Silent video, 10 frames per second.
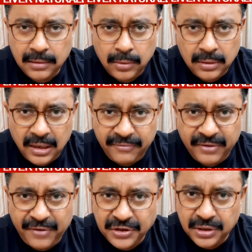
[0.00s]
you know, the
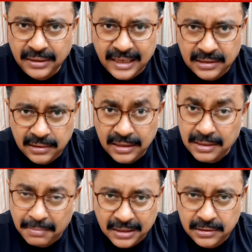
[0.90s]
liver function test is
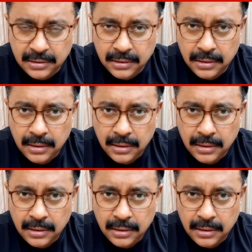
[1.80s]
a must.